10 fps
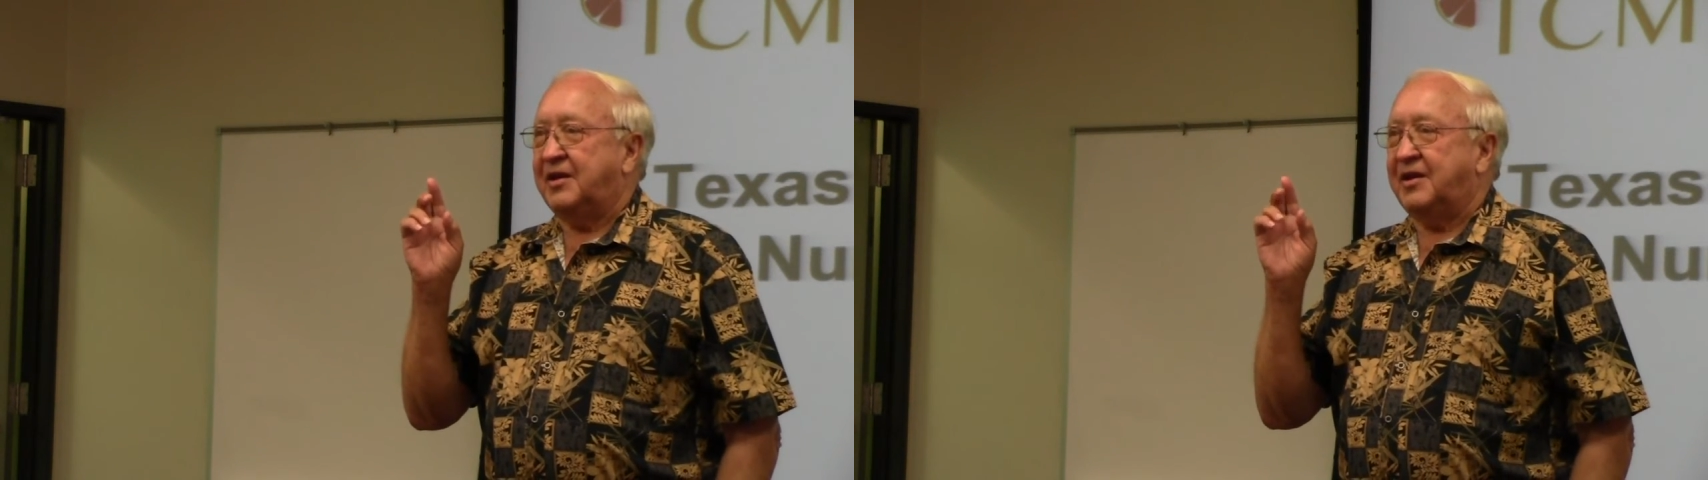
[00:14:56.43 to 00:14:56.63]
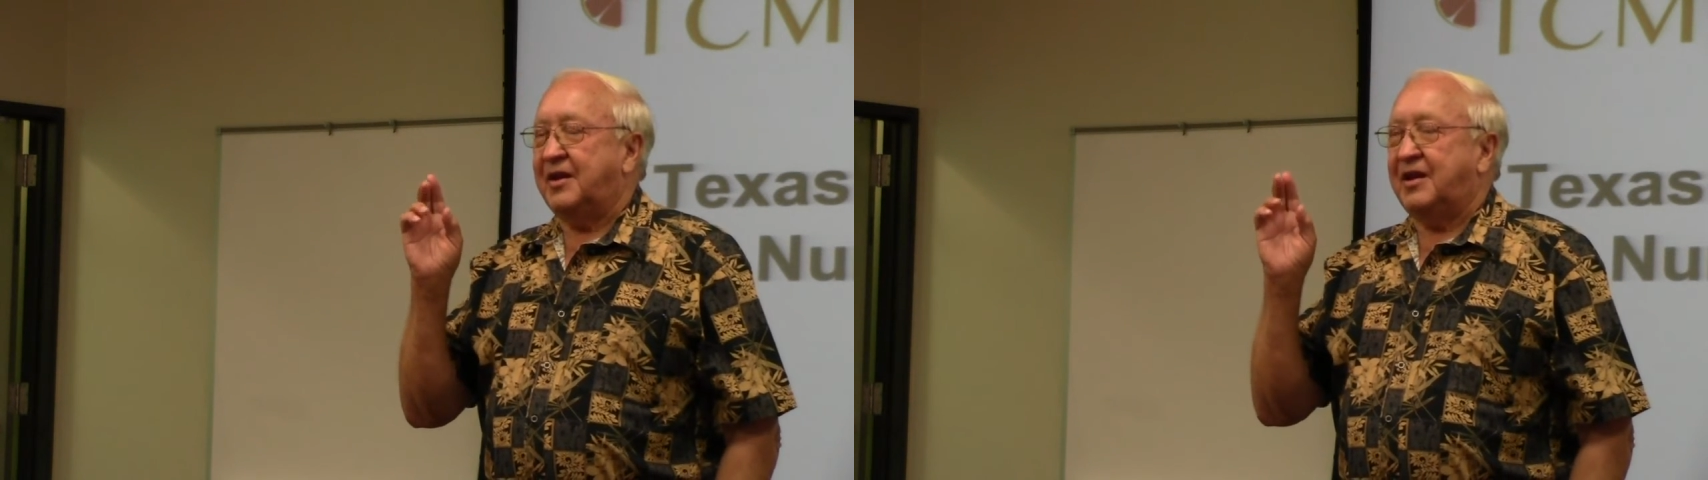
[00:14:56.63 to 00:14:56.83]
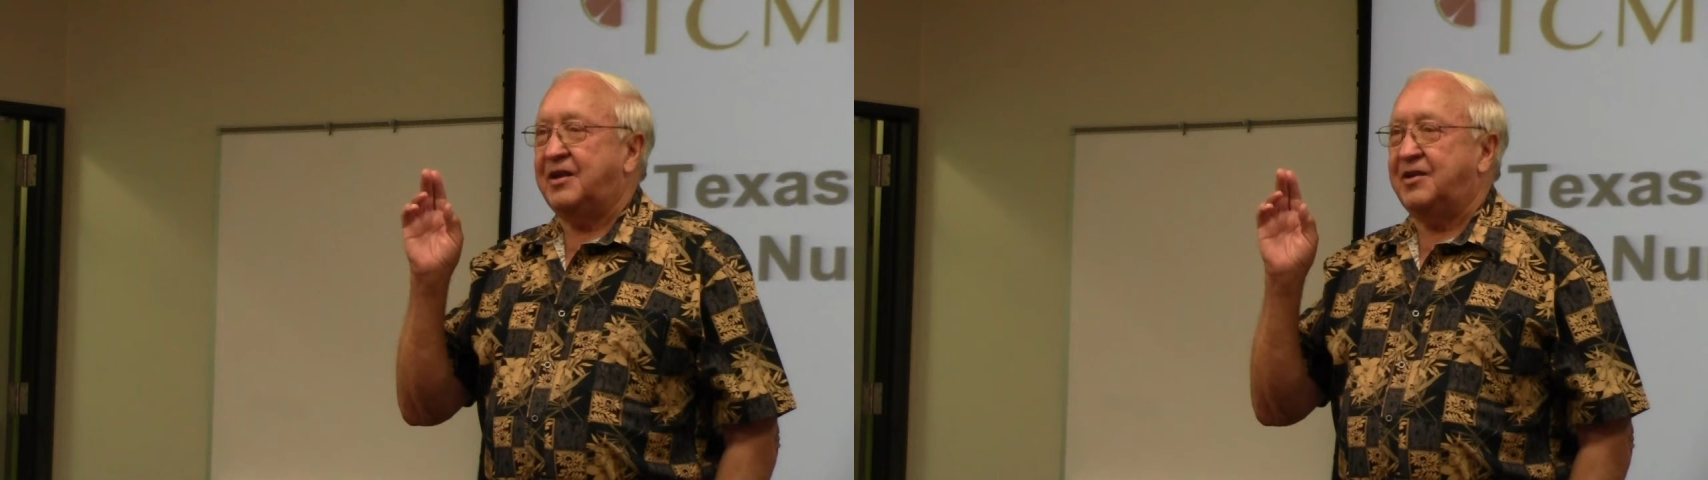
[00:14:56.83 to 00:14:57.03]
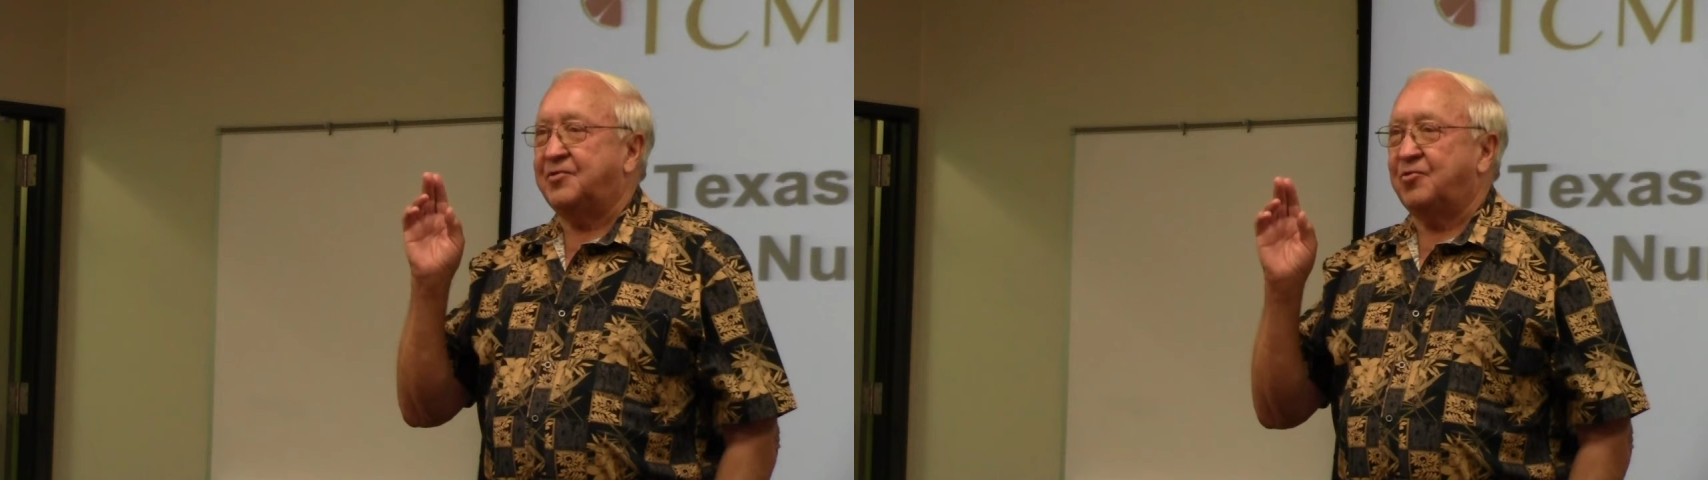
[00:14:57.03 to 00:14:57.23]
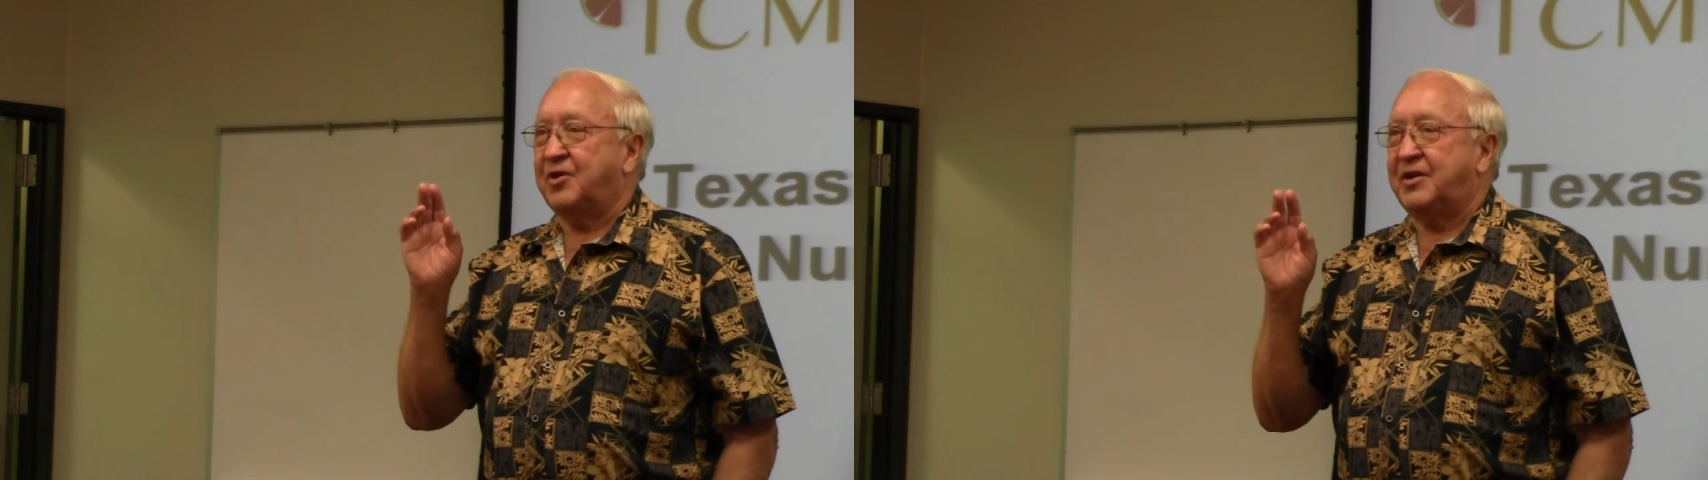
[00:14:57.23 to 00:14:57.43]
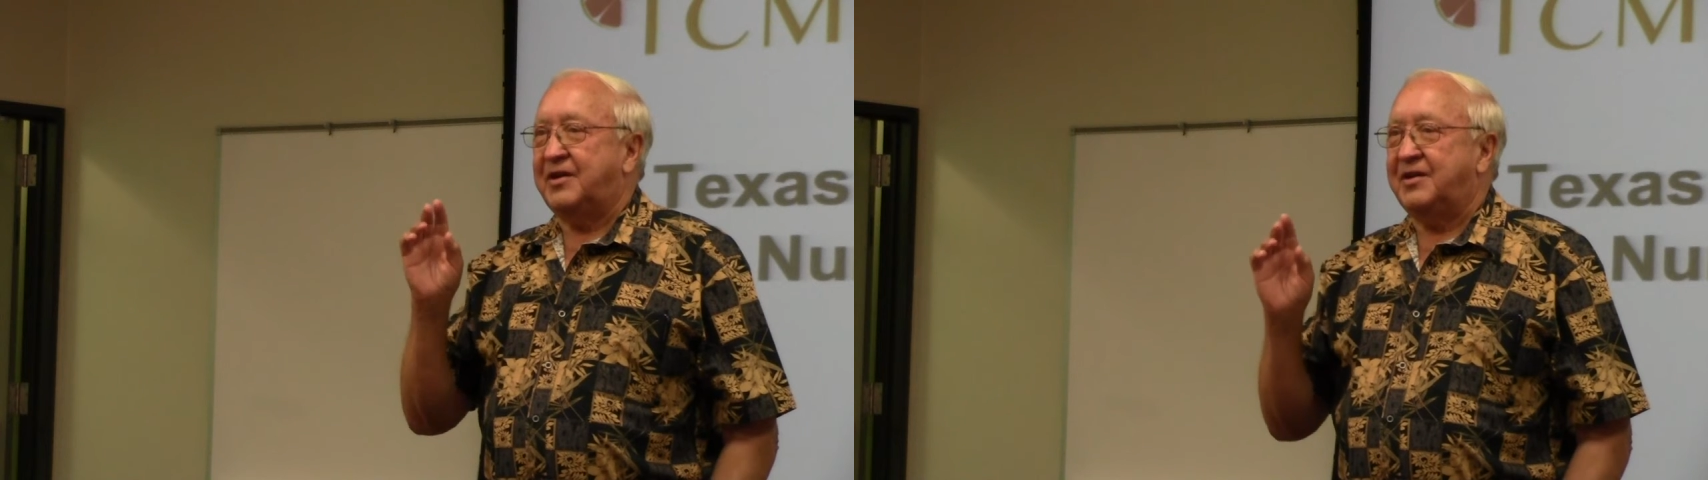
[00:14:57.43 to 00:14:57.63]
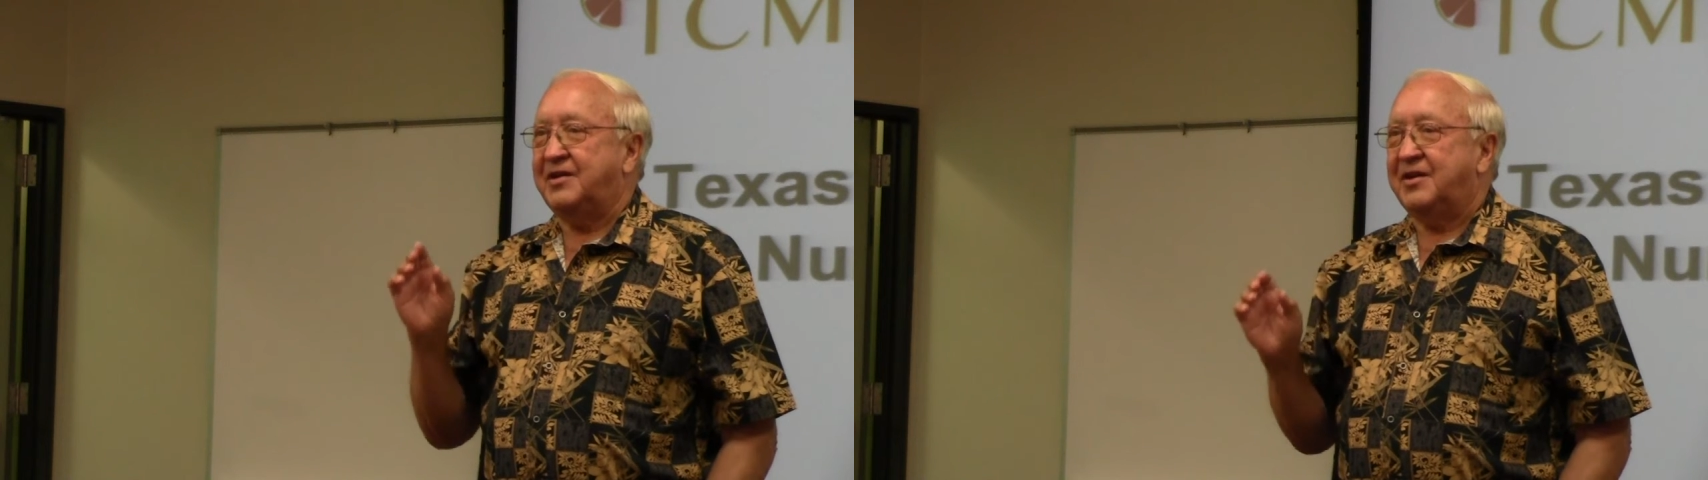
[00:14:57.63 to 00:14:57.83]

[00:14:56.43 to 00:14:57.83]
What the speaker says: In 83,